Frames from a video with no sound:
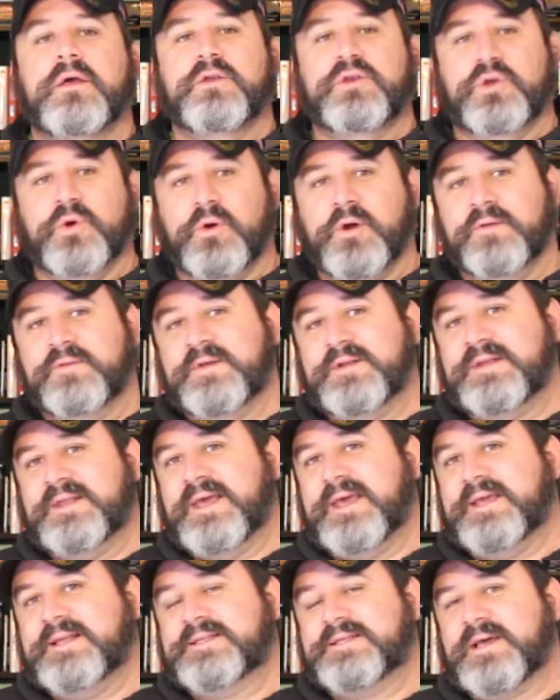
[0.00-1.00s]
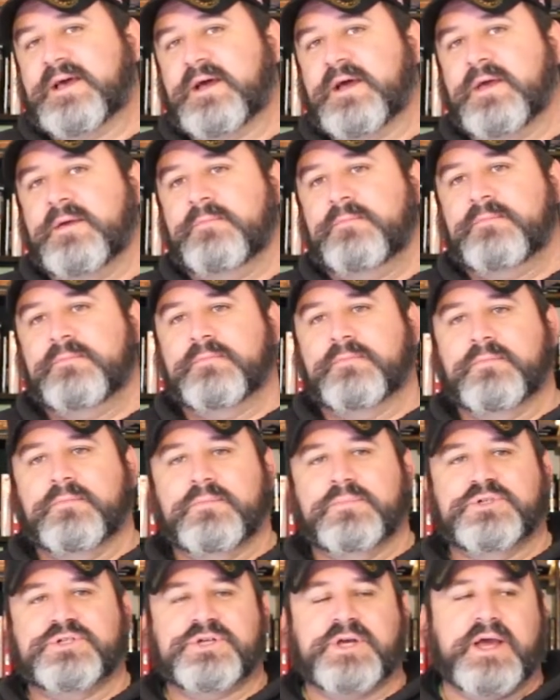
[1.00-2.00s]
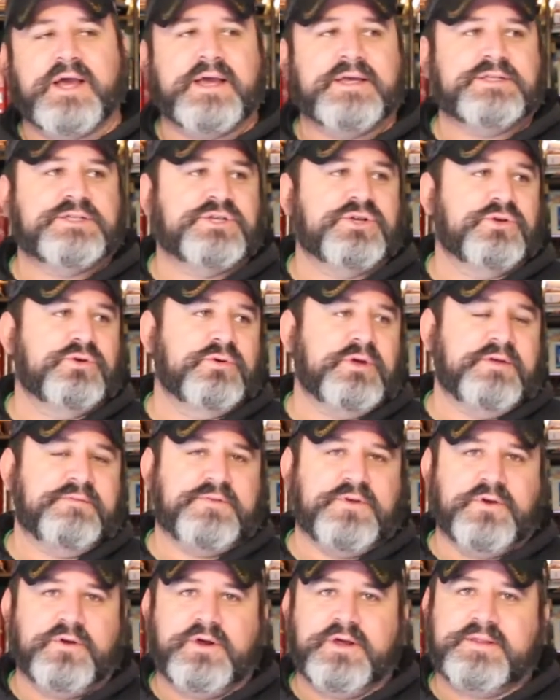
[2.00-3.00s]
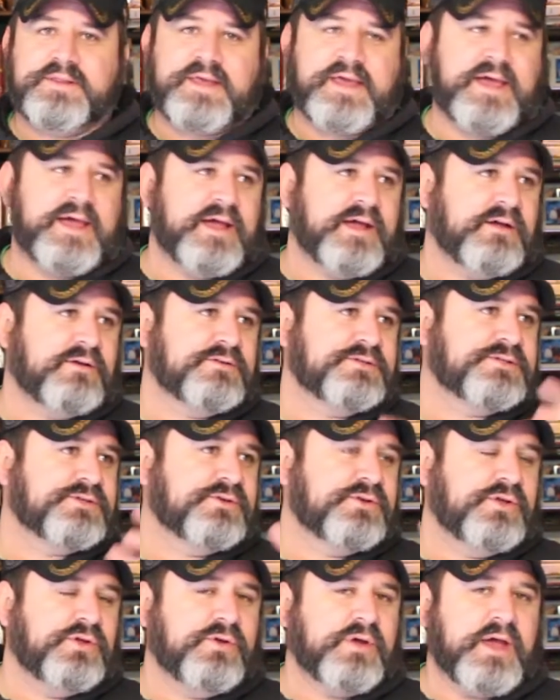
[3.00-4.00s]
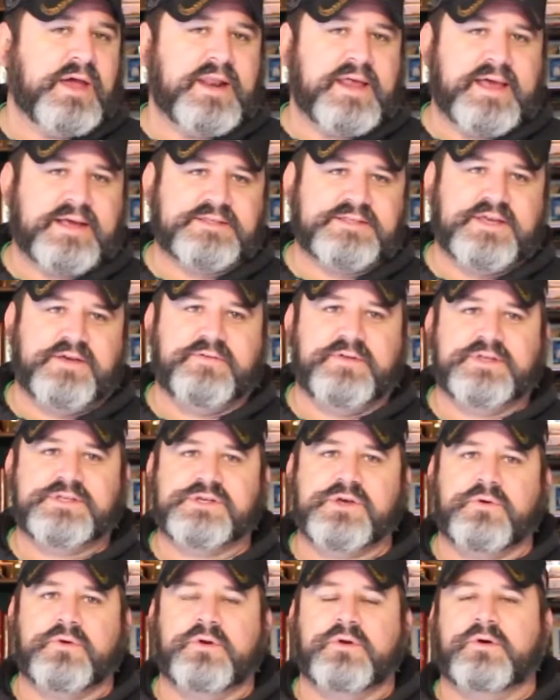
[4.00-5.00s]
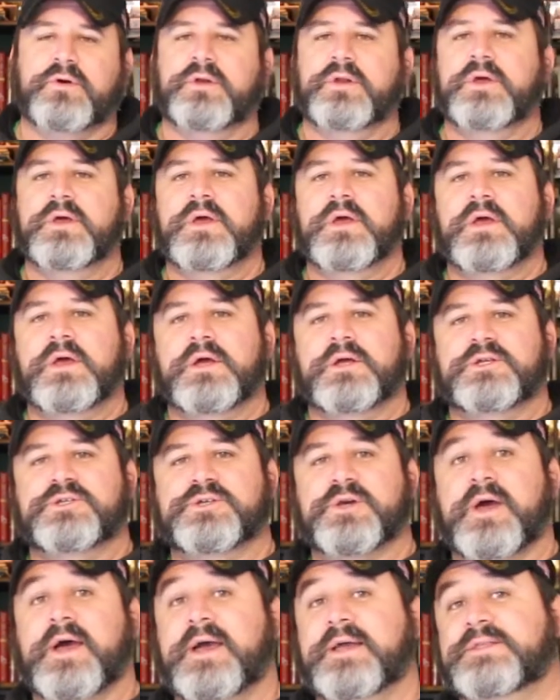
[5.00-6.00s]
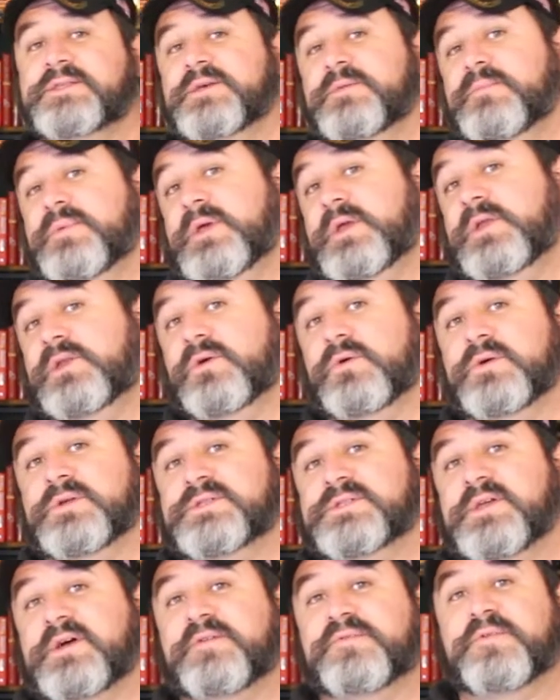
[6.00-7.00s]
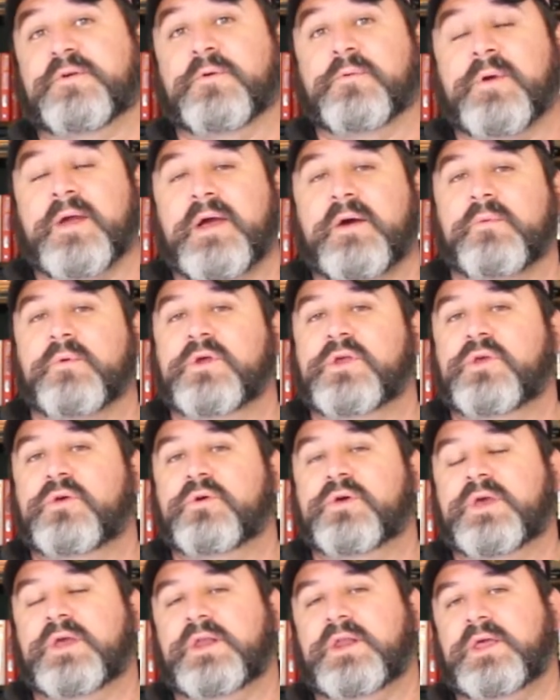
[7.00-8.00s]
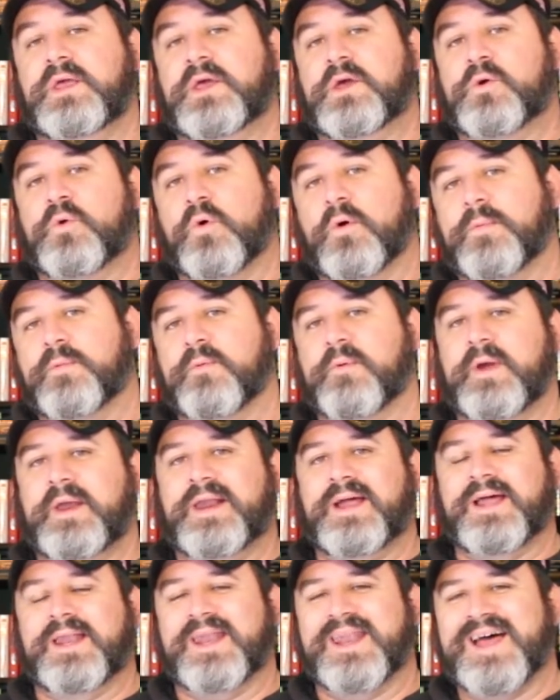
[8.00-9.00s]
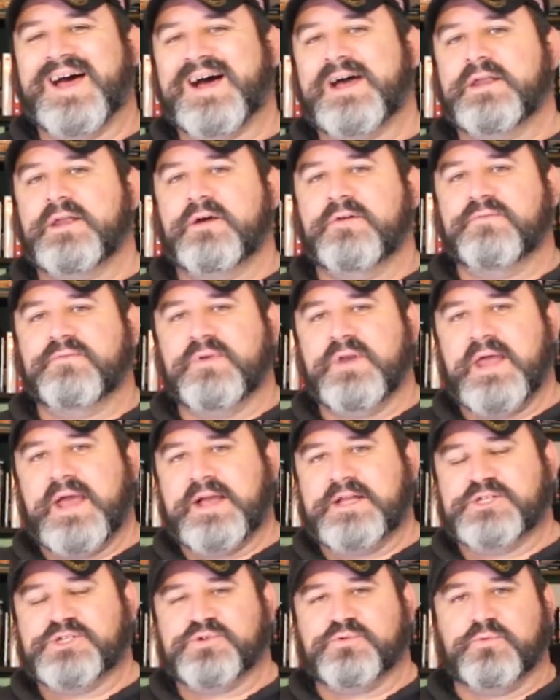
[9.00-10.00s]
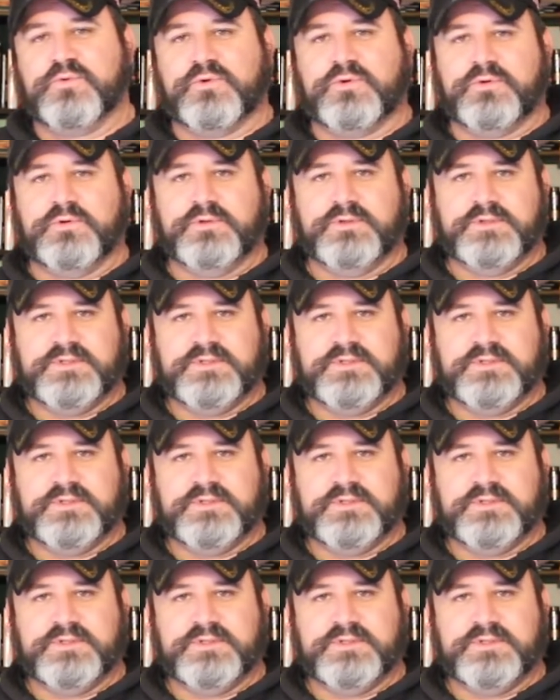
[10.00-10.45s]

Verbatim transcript: During the daytime, try to, if you're at the house or you got activities going on, try to be doing stuff around where you can incorporate a lot of natural